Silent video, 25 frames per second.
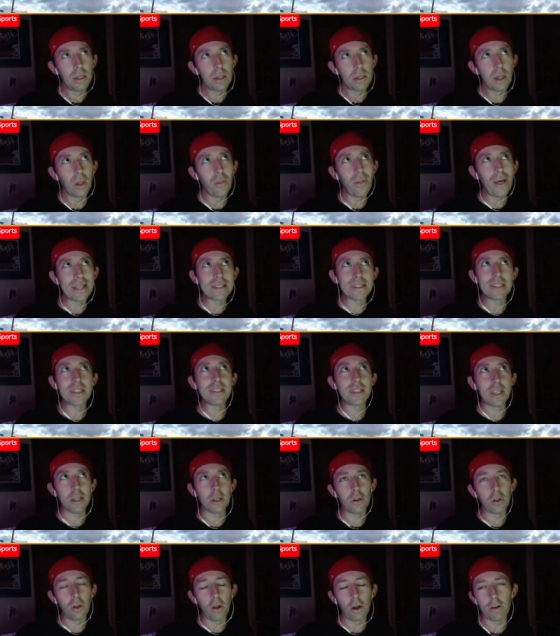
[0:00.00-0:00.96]
the lessons
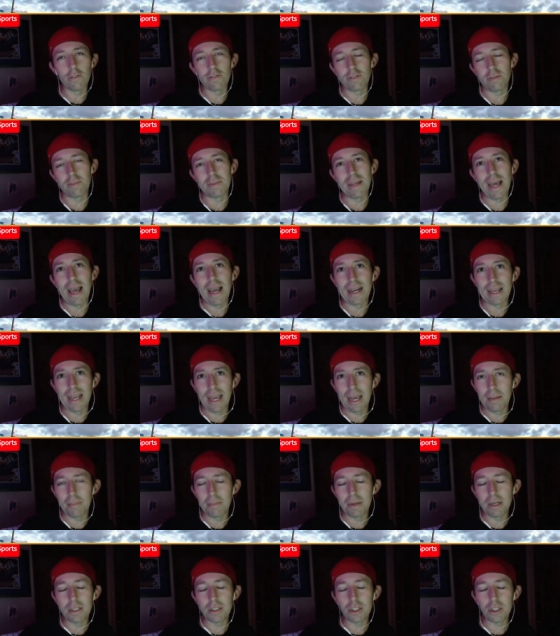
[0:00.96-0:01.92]
that you learned from that game,
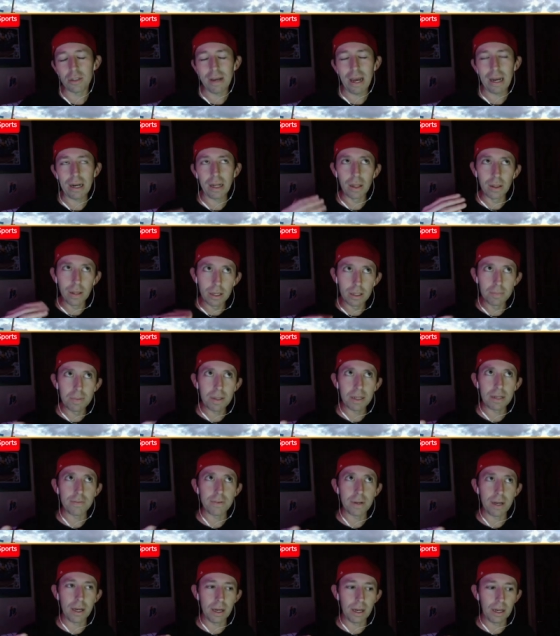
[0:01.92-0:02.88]
because you got a little bit
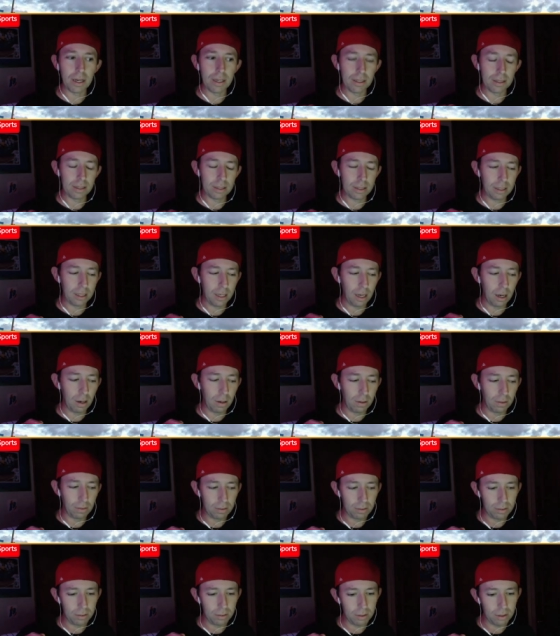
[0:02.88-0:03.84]
of a, you
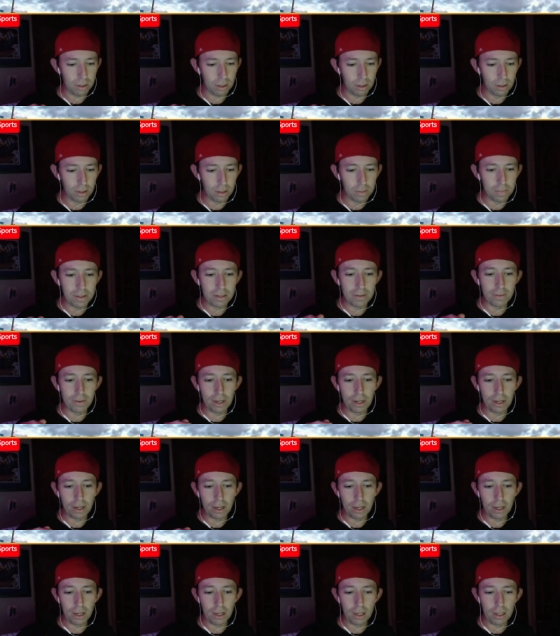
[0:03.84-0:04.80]
know, a little bit of a
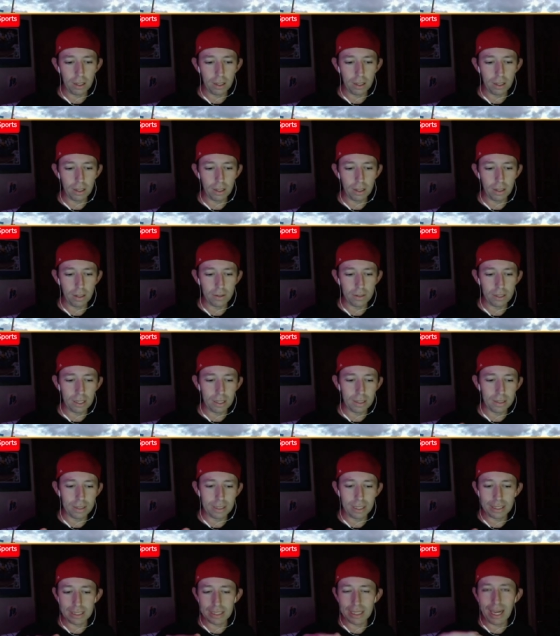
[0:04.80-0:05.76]
the
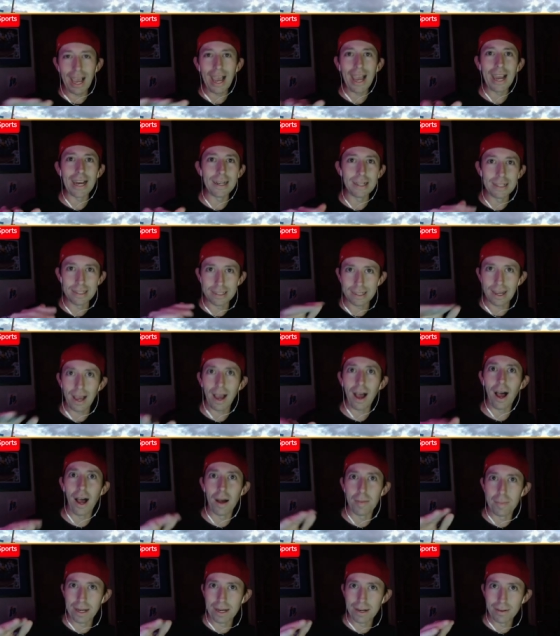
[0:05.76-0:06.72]
the tide is
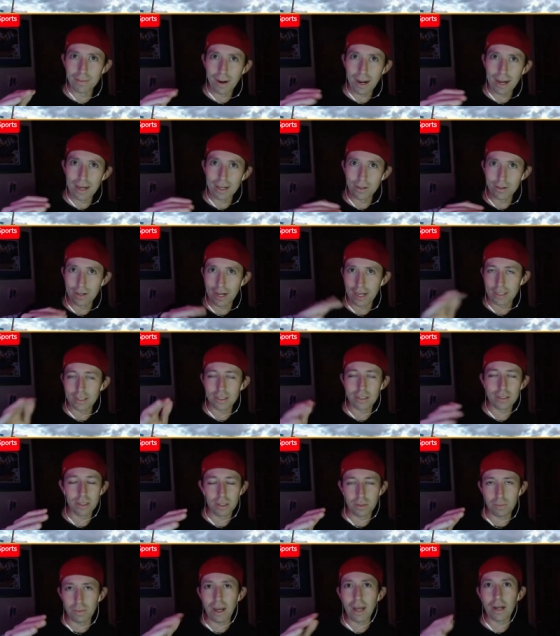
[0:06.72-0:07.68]
calming, right? Your next
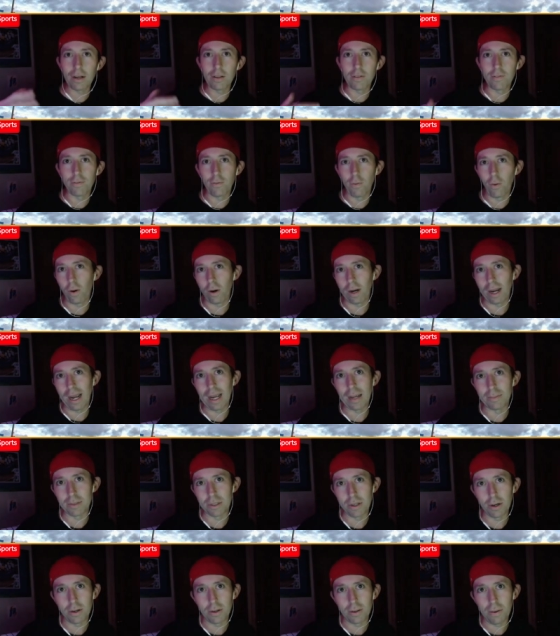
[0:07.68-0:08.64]
three out of the four
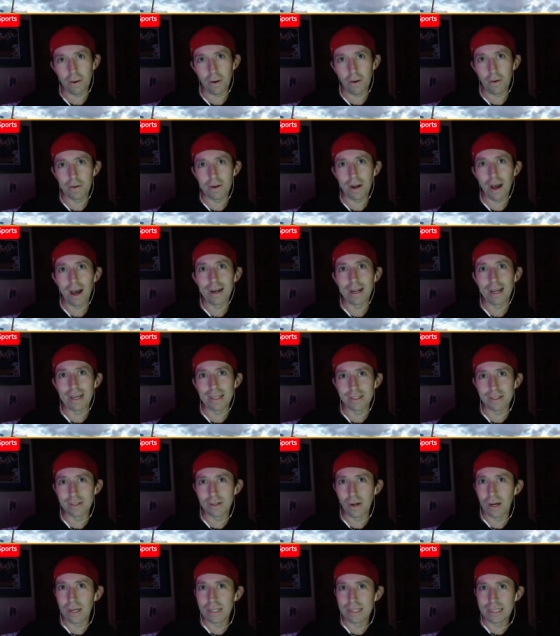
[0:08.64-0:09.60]
games are are not as
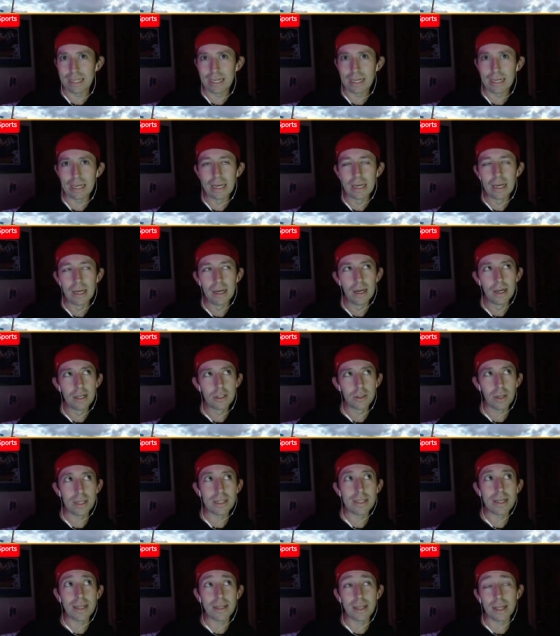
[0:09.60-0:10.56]
daunting.
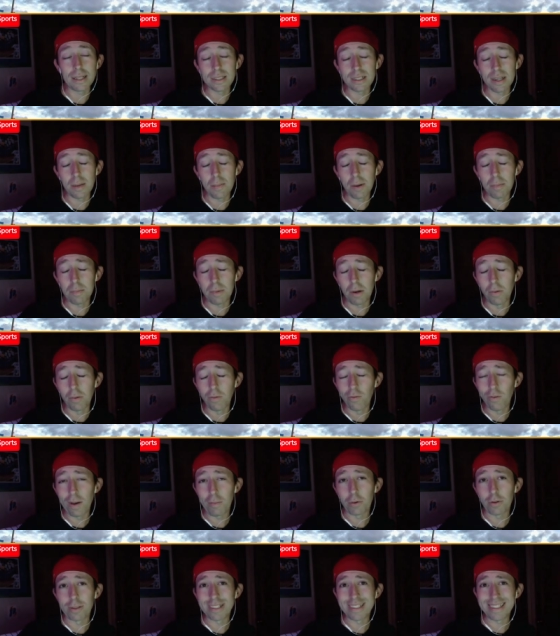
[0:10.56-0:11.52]
Trade yes. deadlines come up
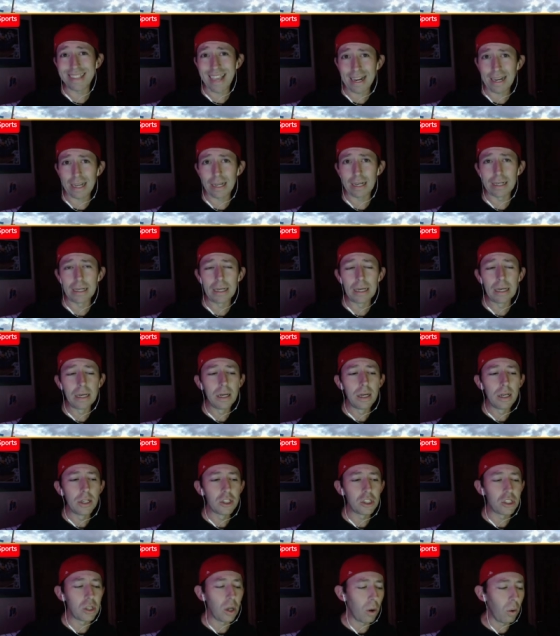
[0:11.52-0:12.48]
November second,
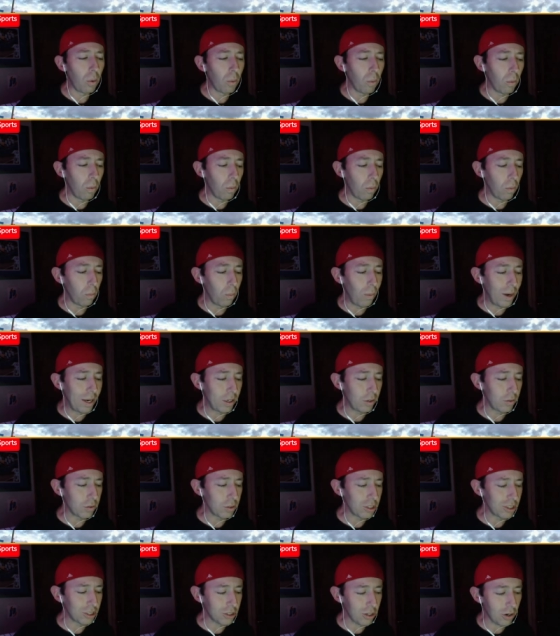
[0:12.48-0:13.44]
so when
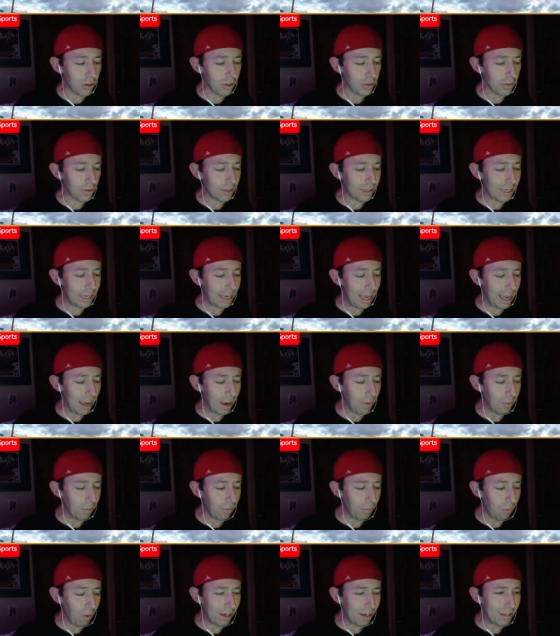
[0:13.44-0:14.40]
you start looking at
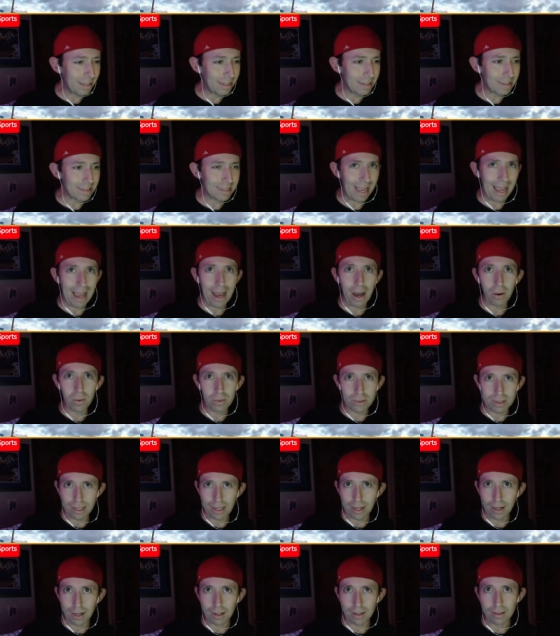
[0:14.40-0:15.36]
what is out
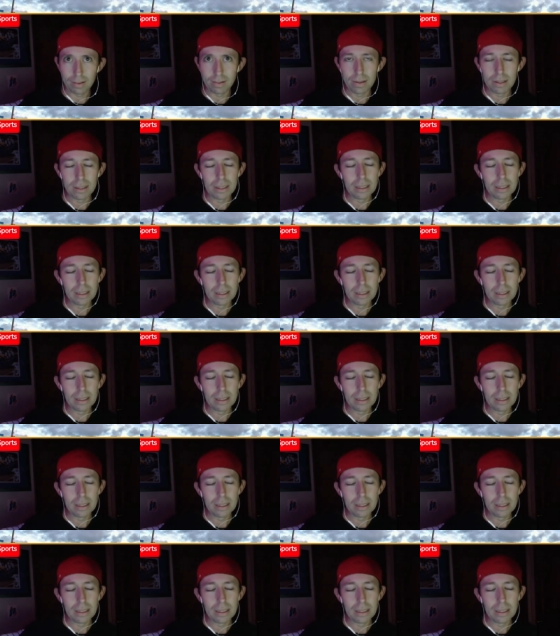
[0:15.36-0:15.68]
there,